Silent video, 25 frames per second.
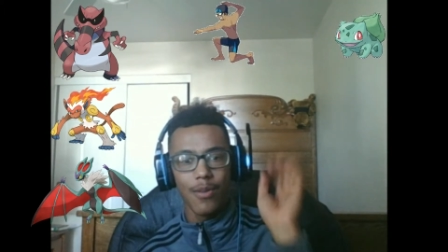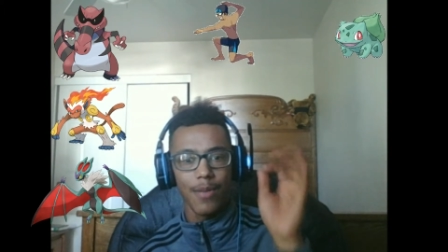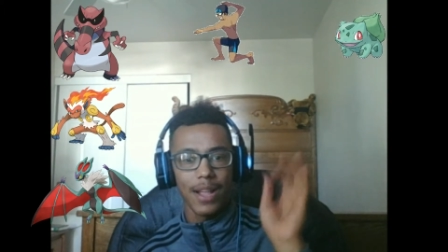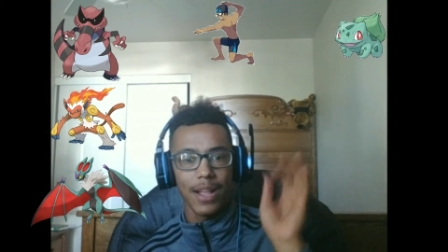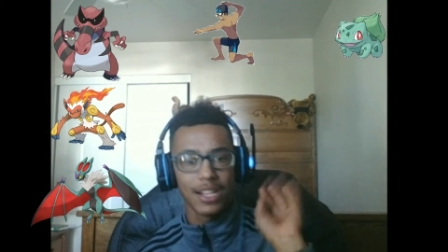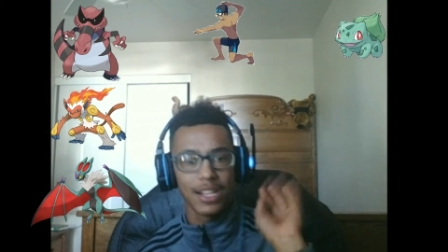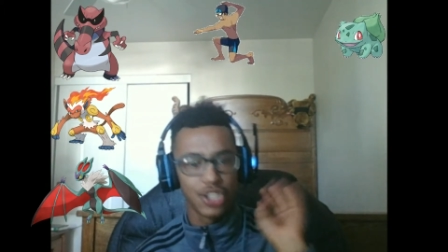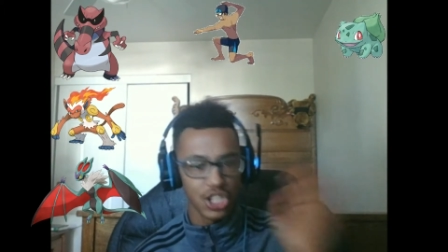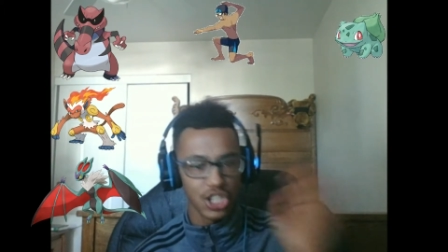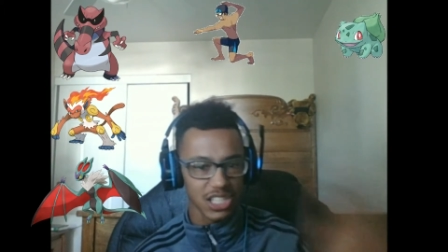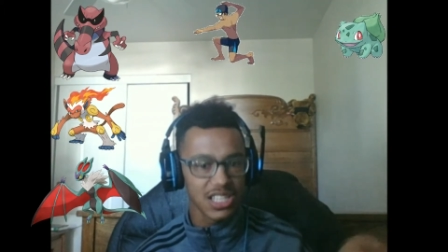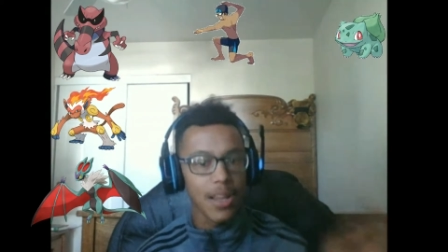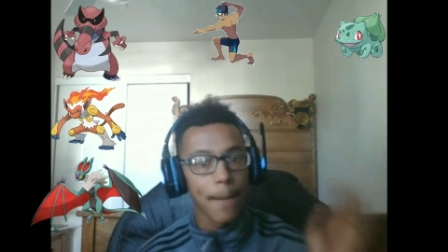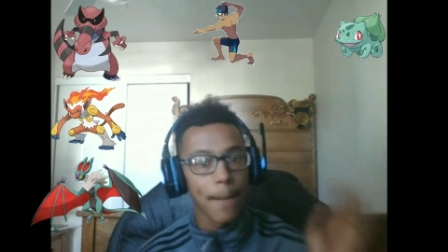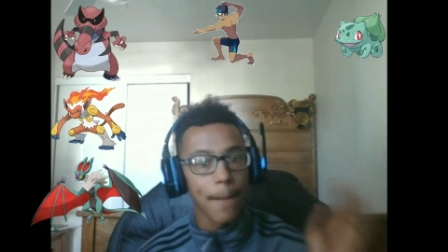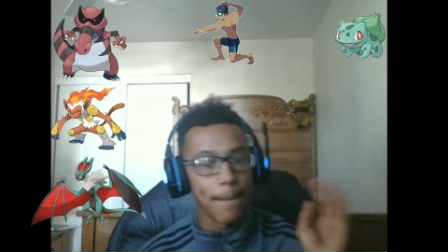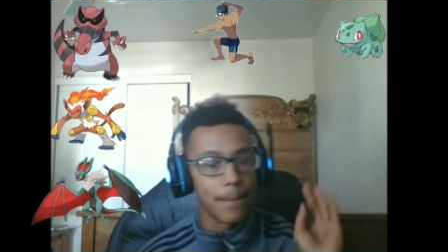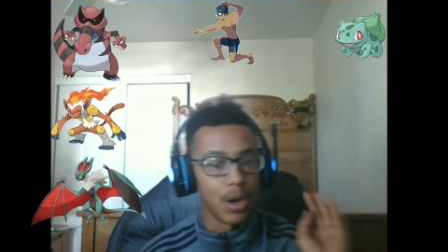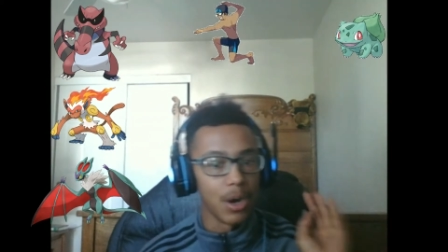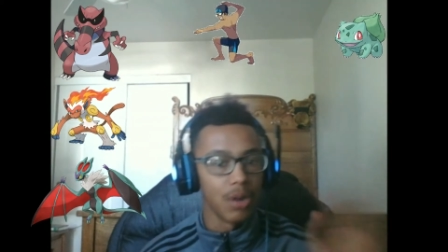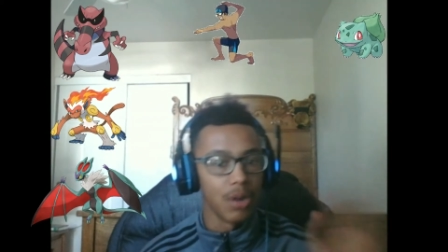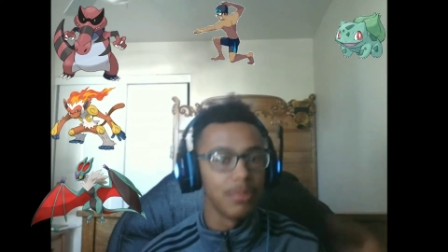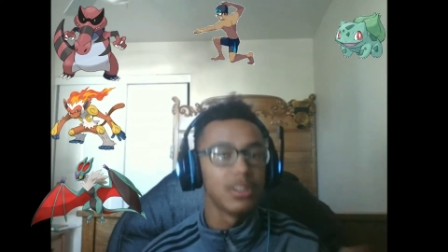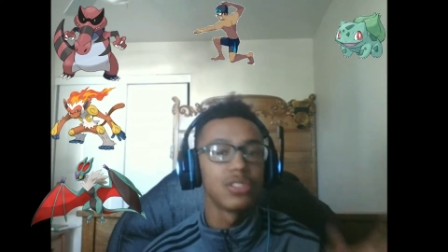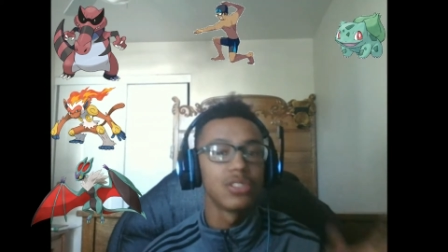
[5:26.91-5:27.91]
like just a
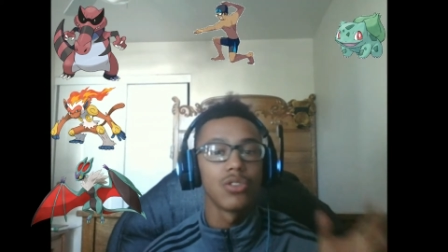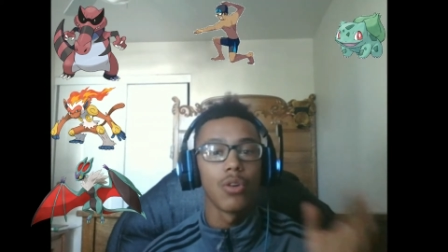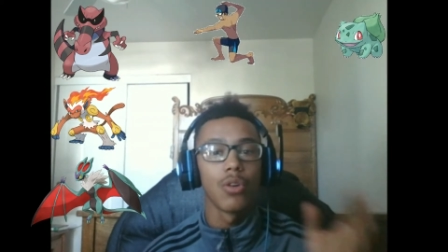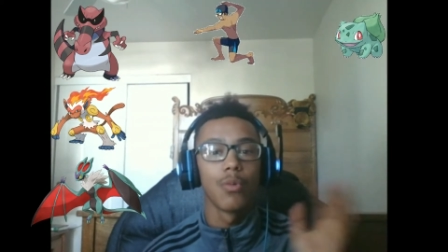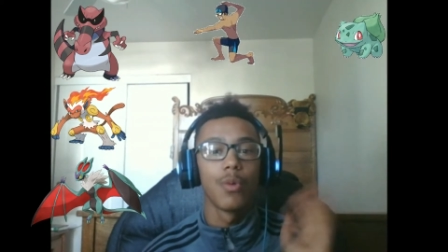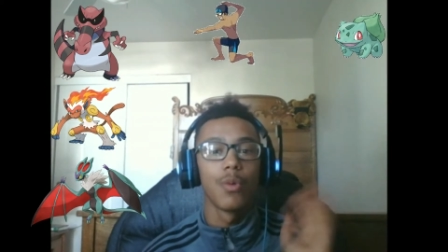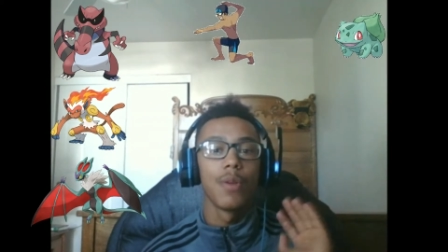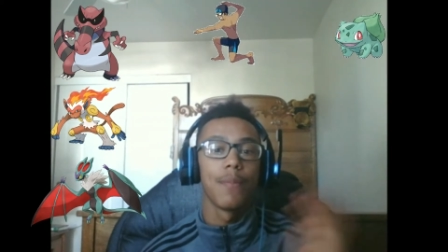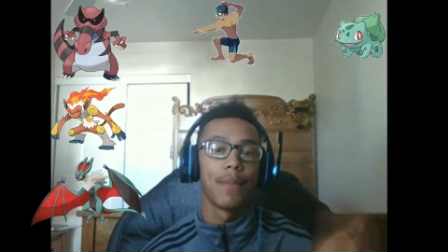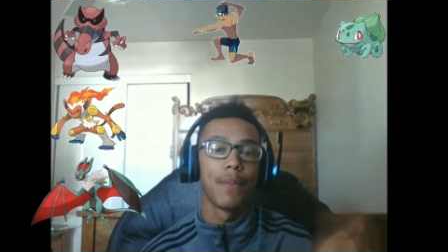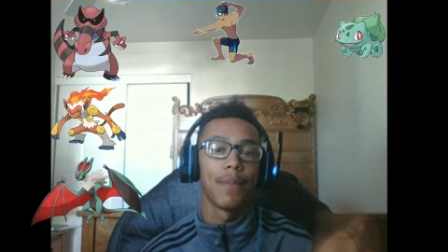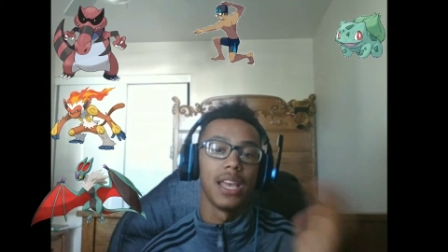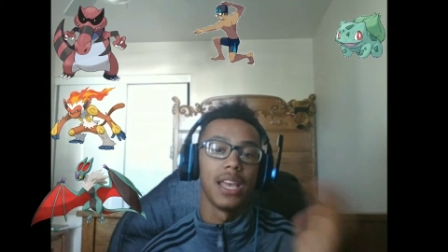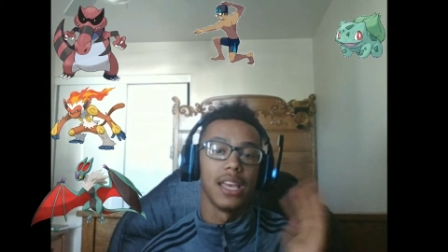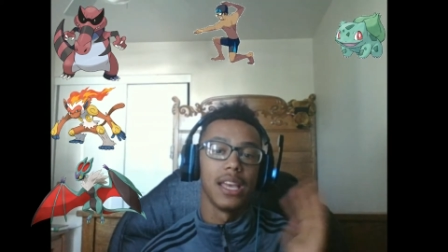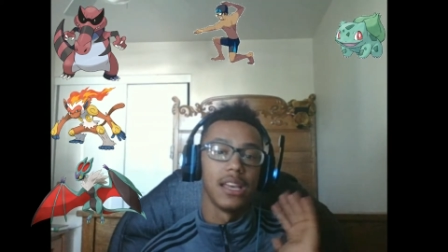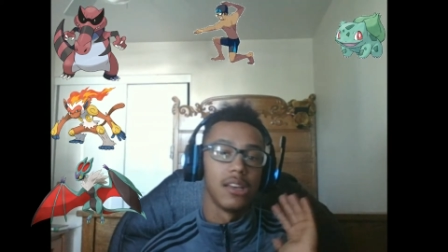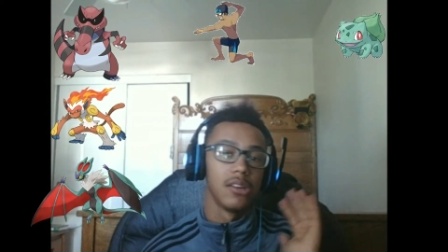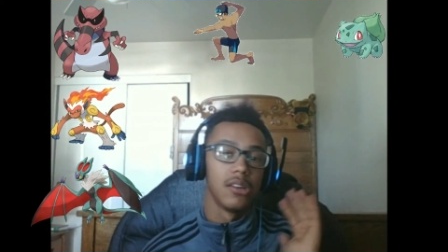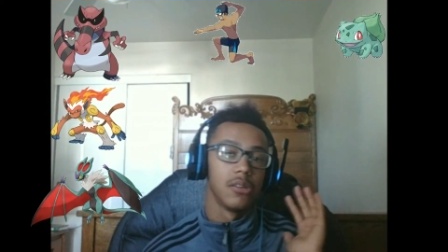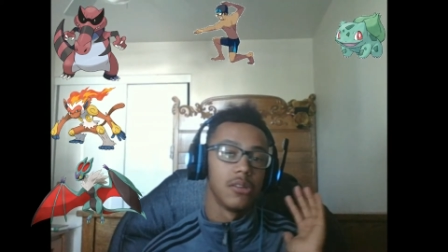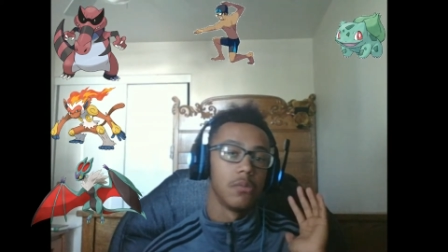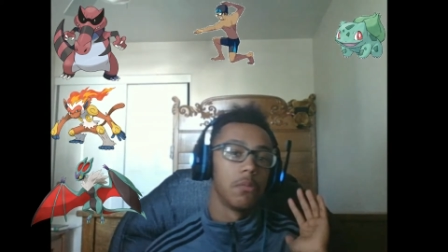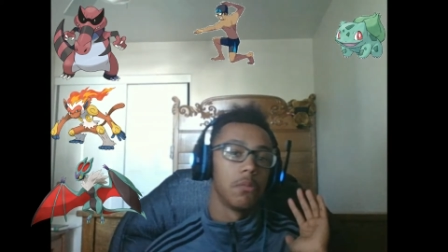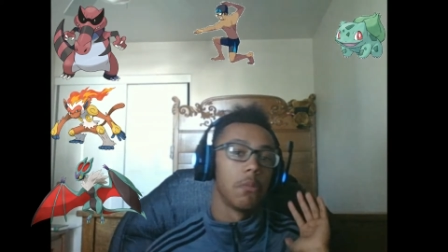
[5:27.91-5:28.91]
Bulbasaur wouldn't be
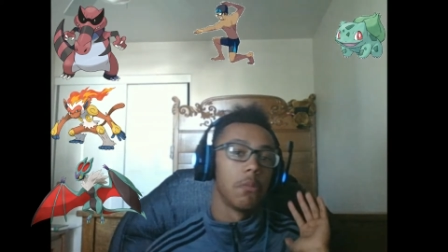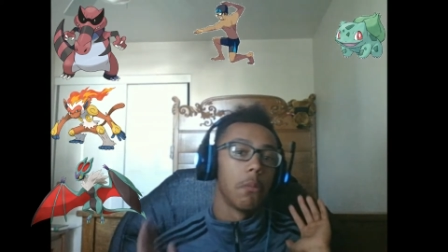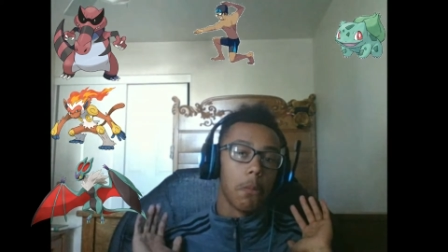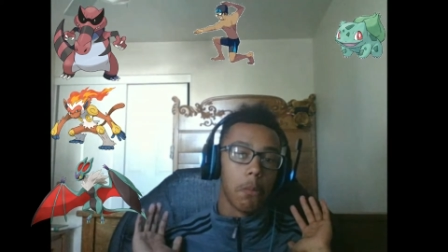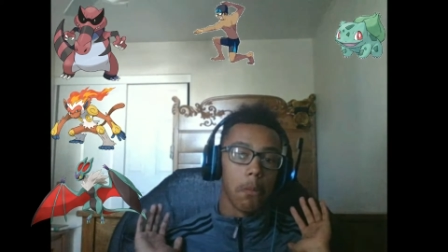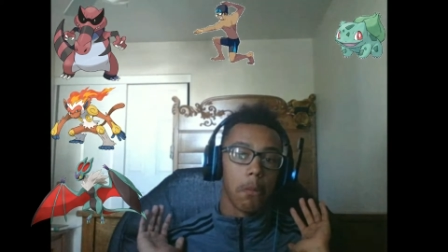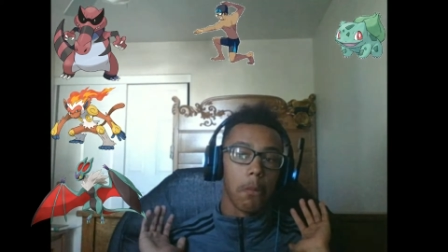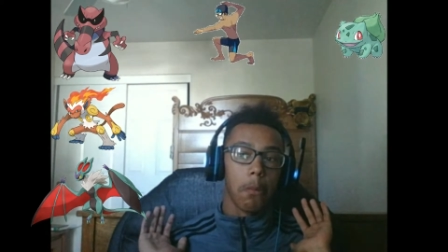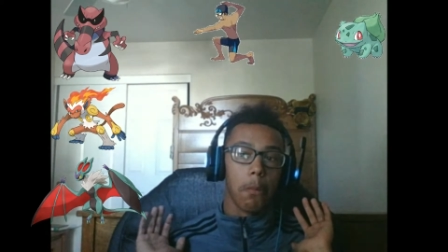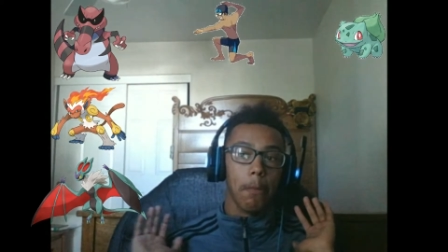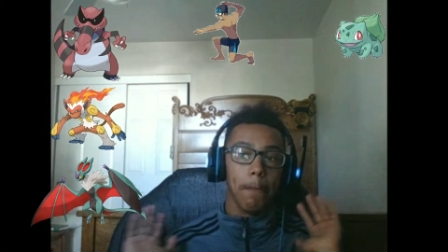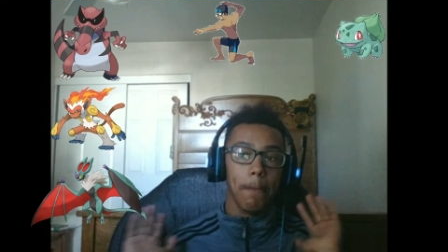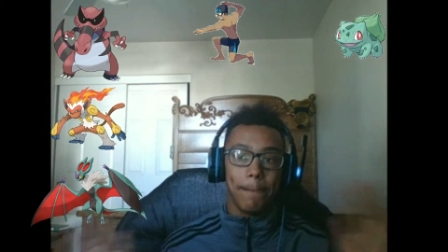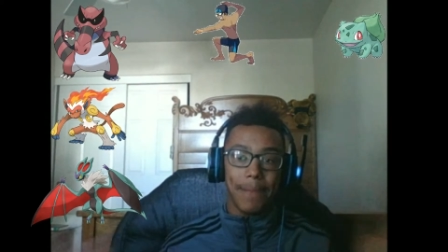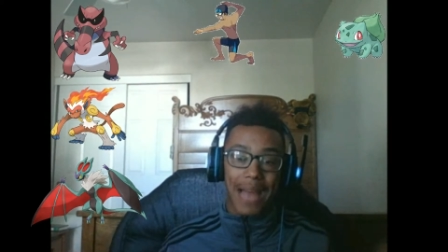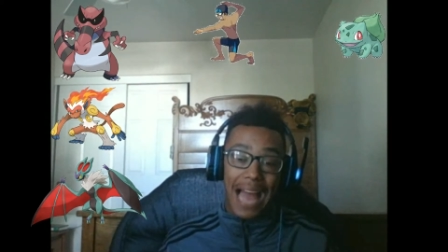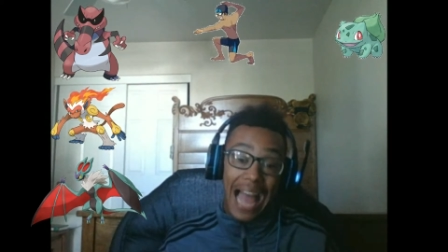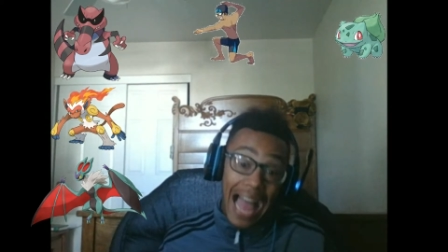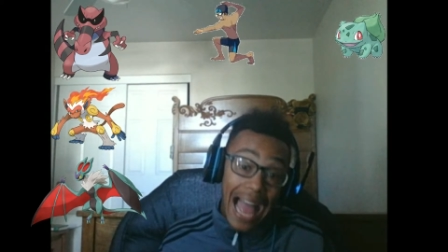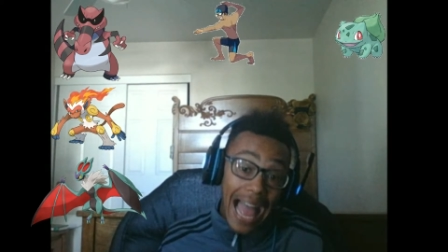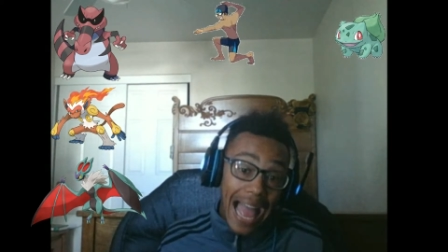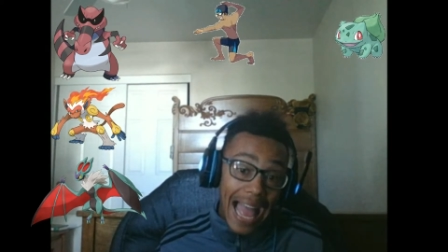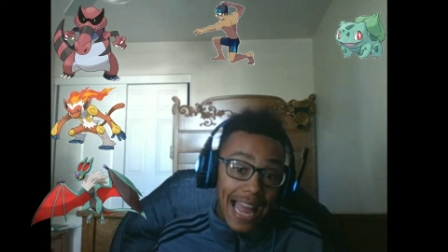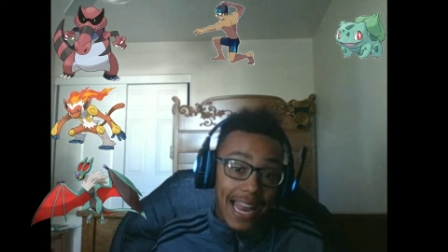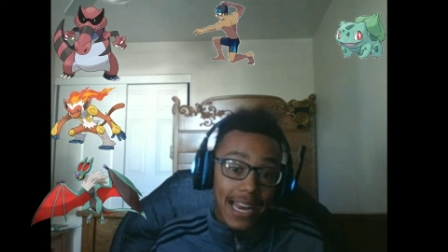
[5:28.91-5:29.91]

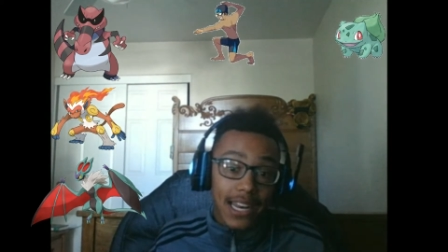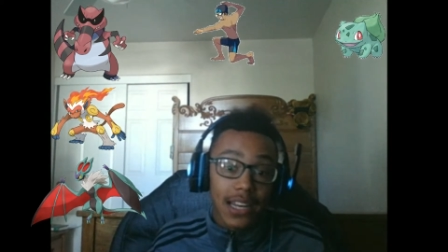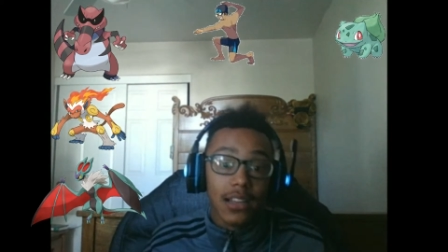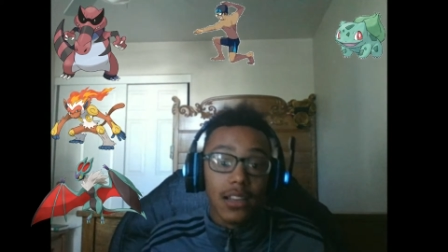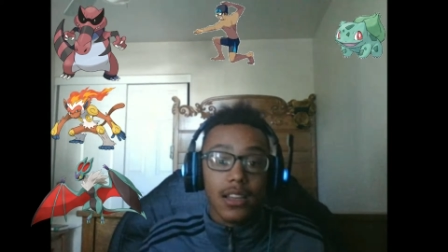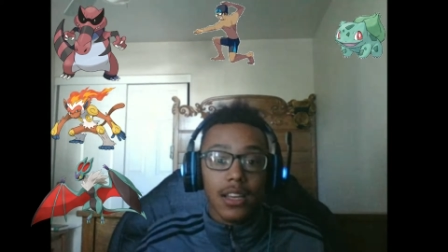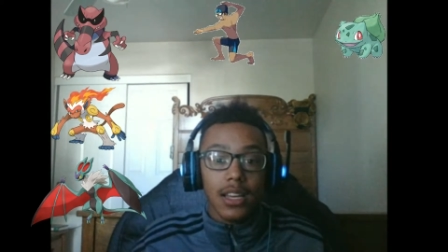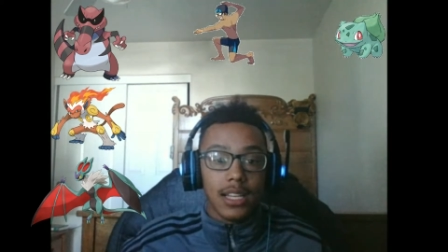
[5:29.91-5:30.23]
bad.